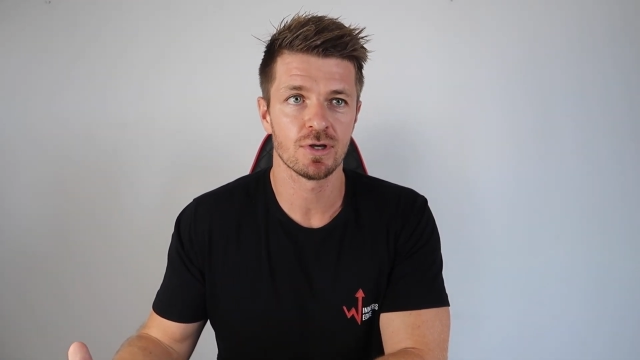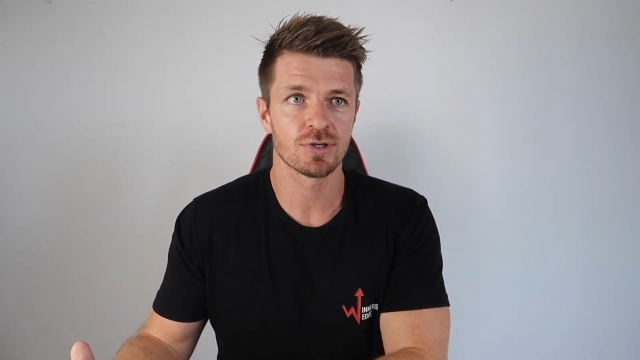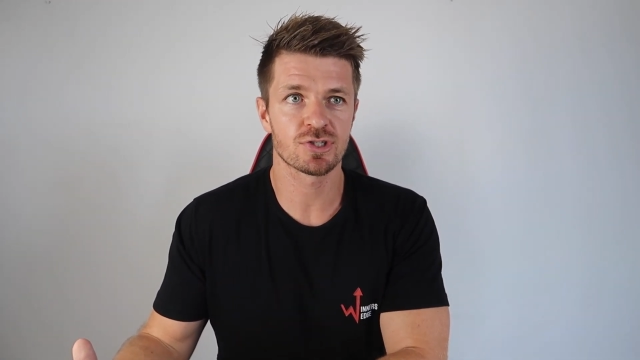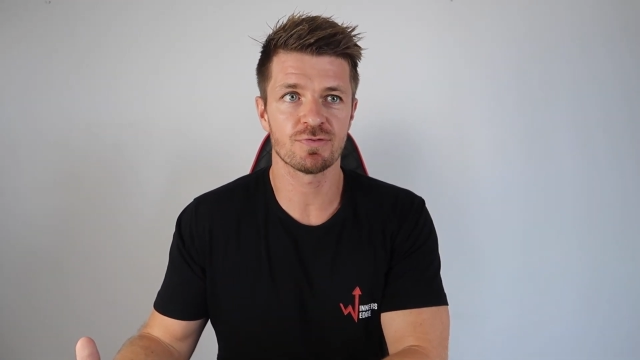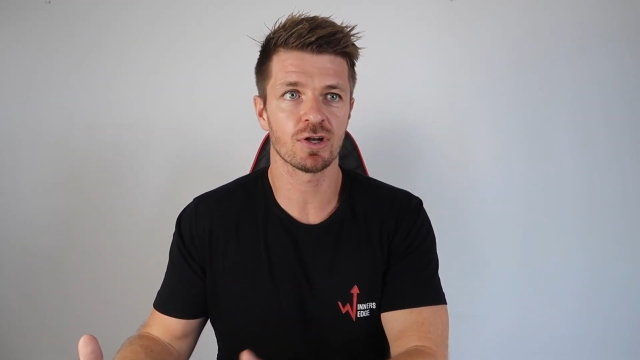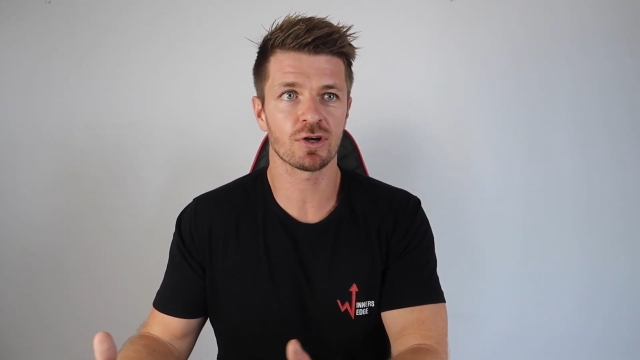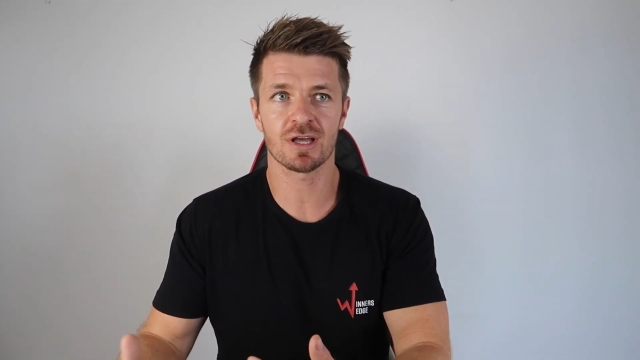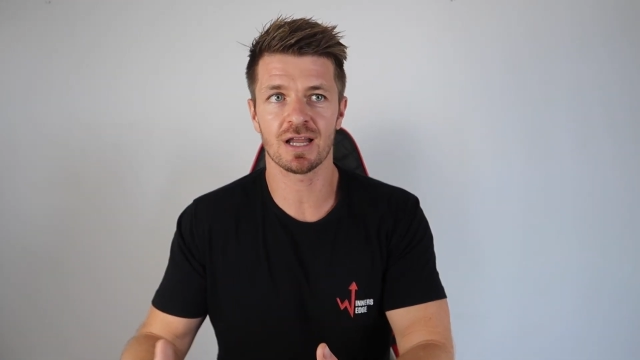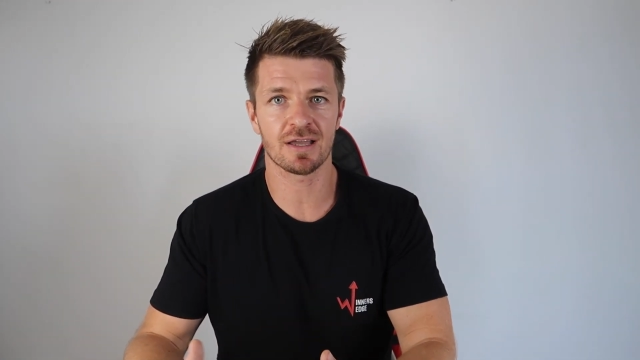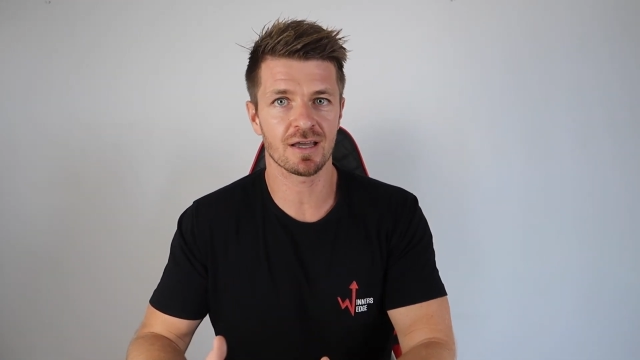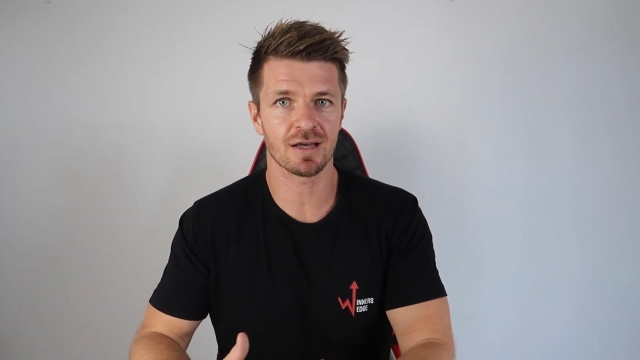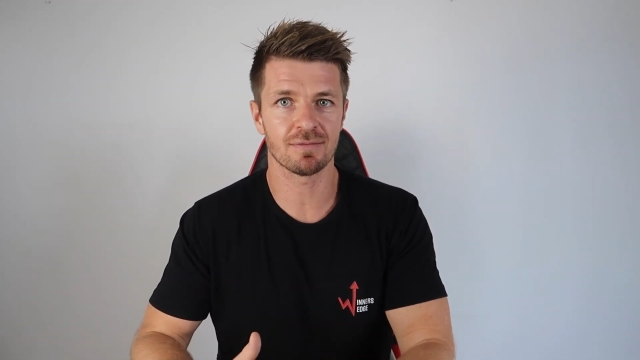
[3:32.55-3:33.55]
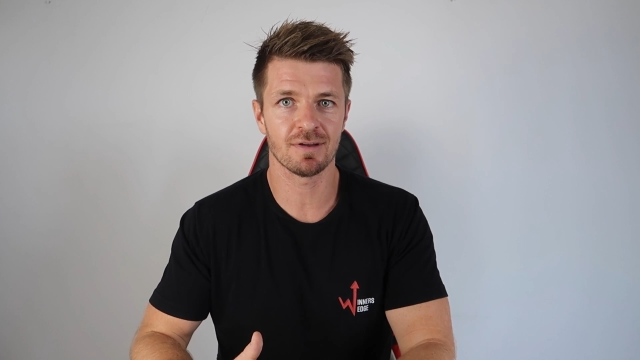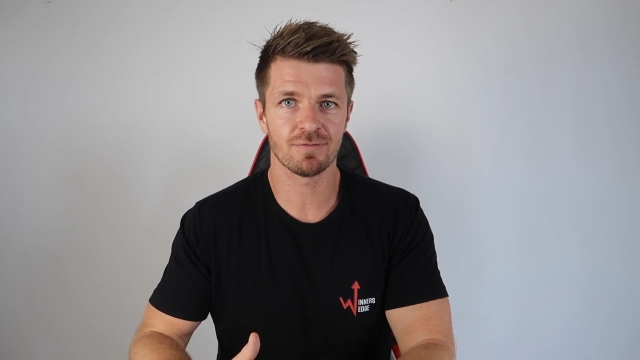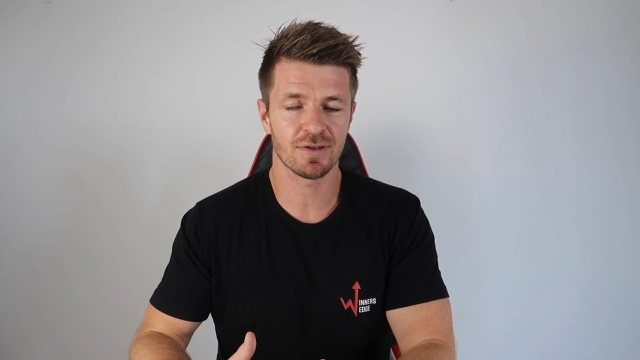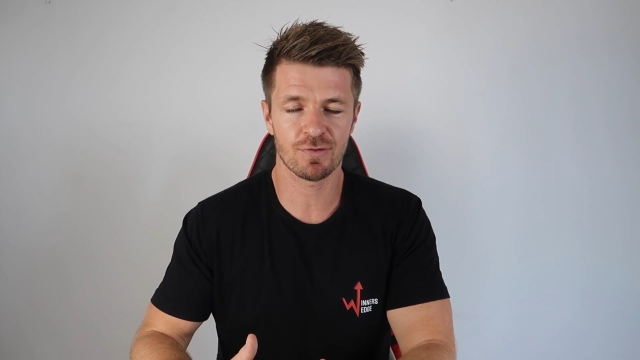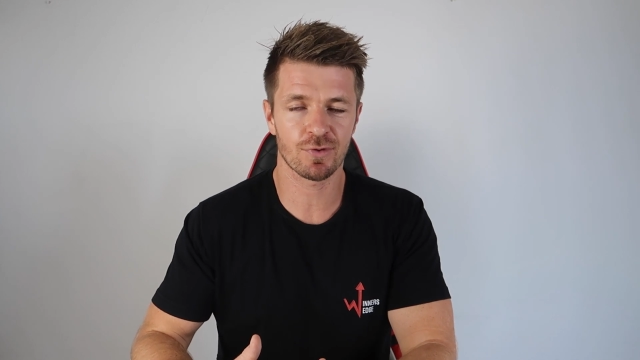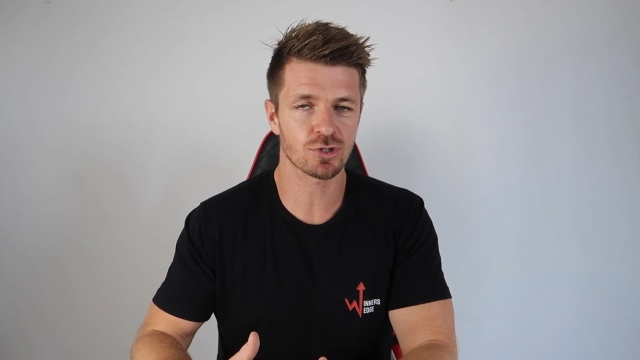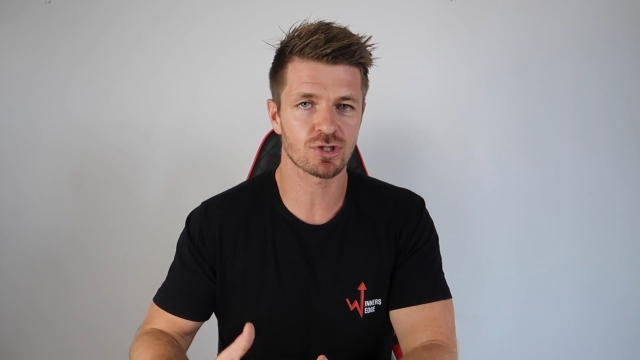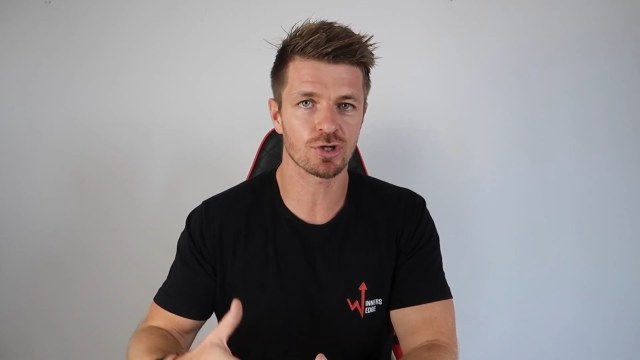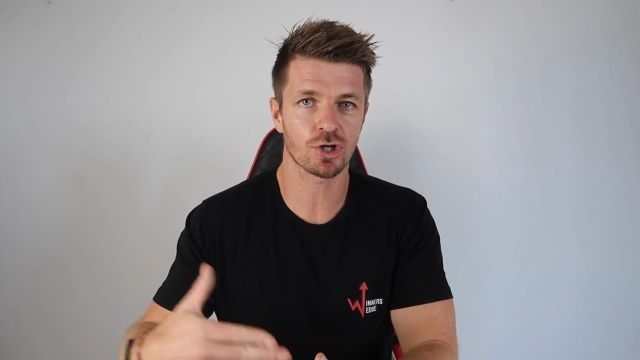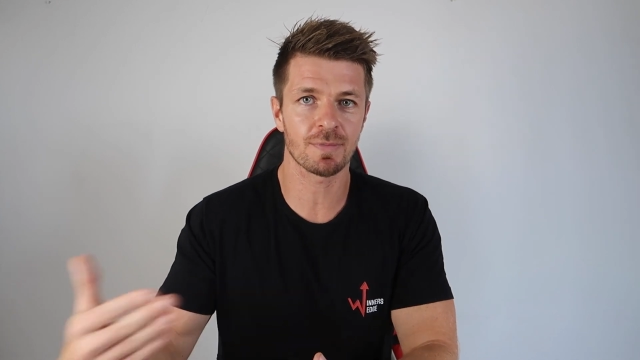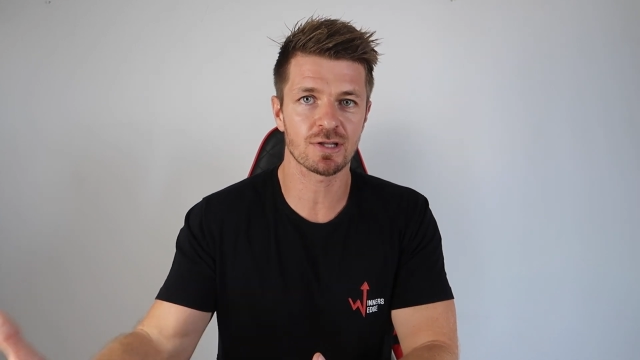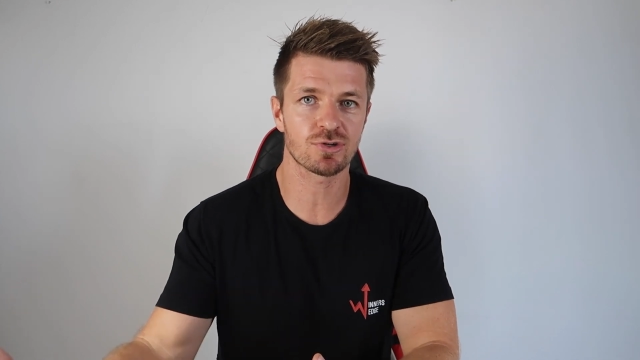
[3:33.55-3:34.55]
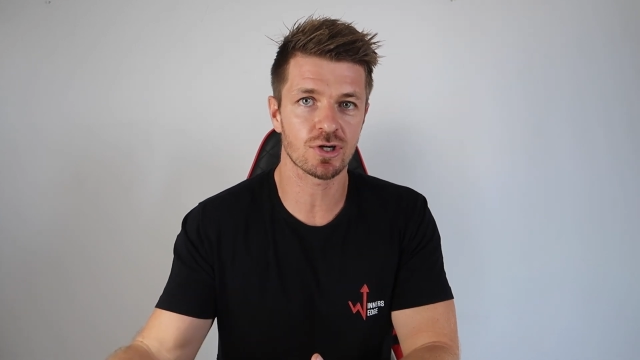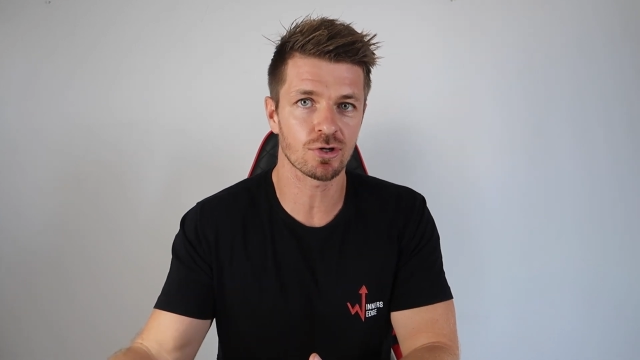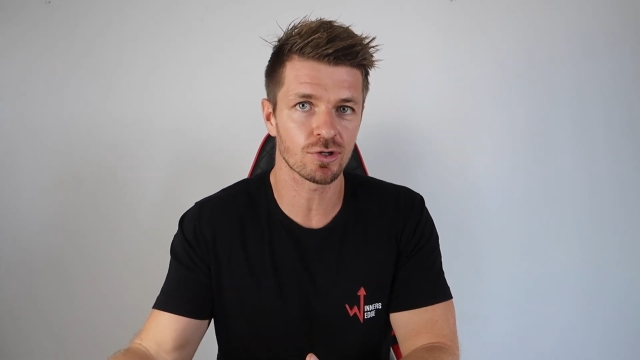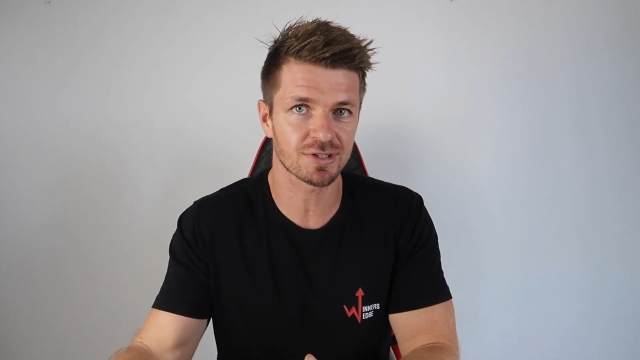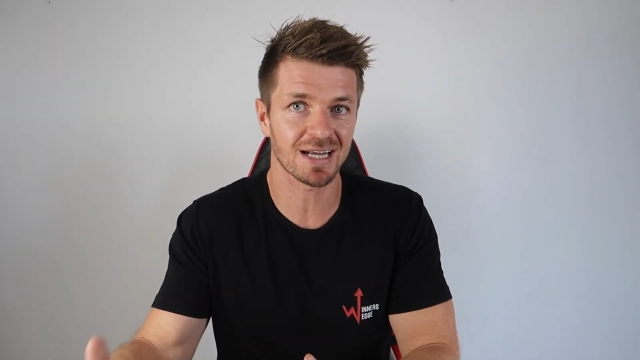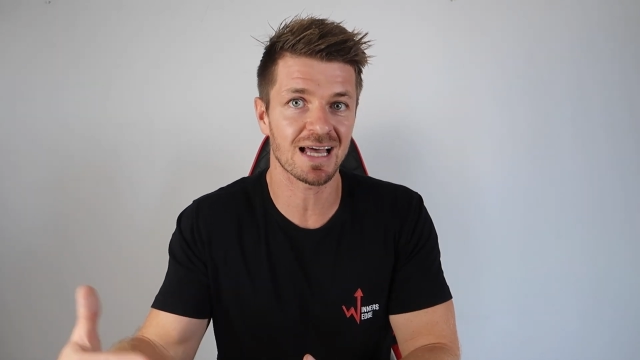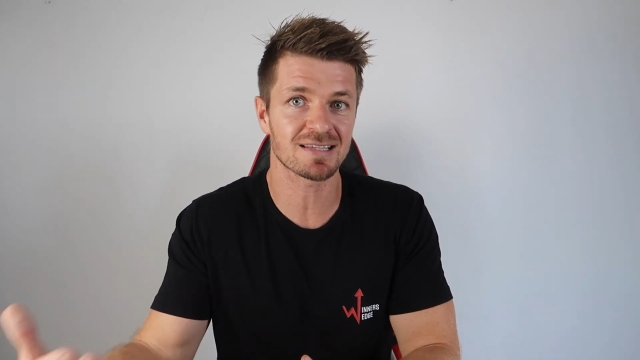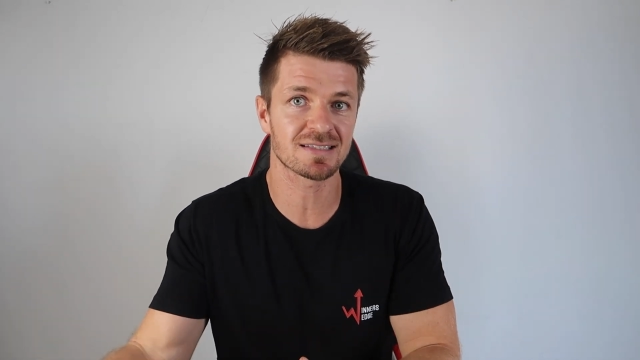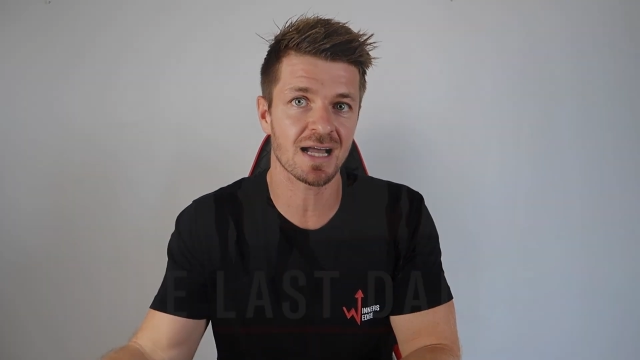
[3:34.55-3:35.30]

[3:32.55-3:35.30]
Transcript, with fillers: So if you look at like a, if you've watched a documentary called The Last